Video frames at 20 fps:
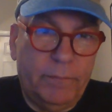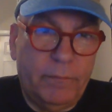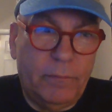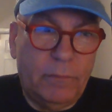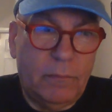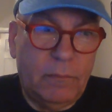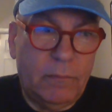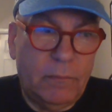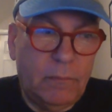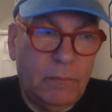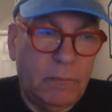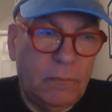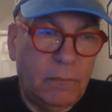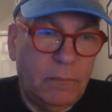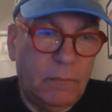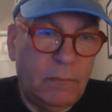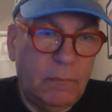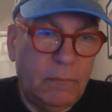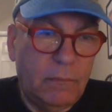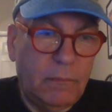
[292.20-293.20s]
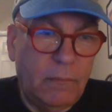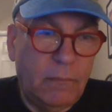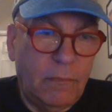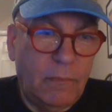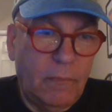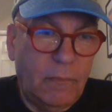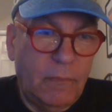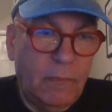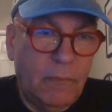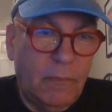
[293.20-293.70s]

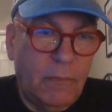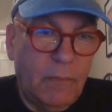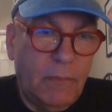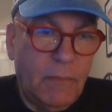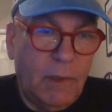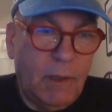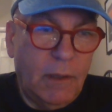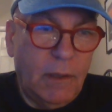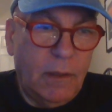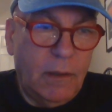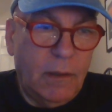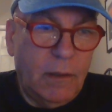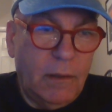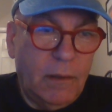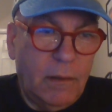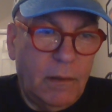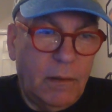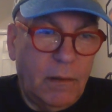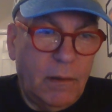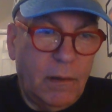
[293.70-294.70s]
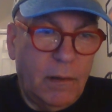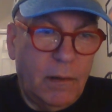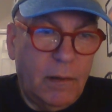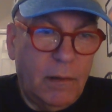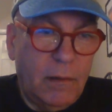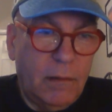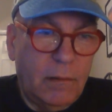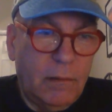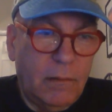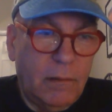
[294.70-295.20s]

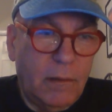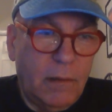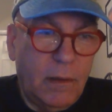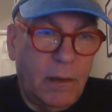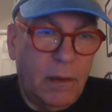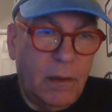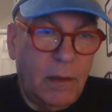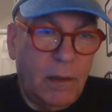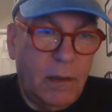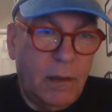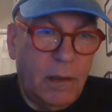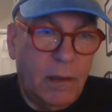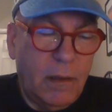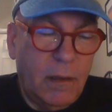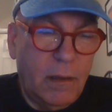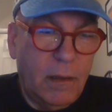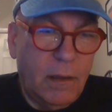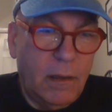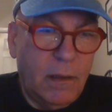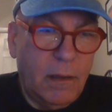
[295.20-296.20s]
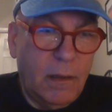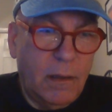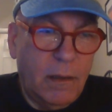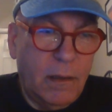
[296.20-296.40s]
(no one is talking)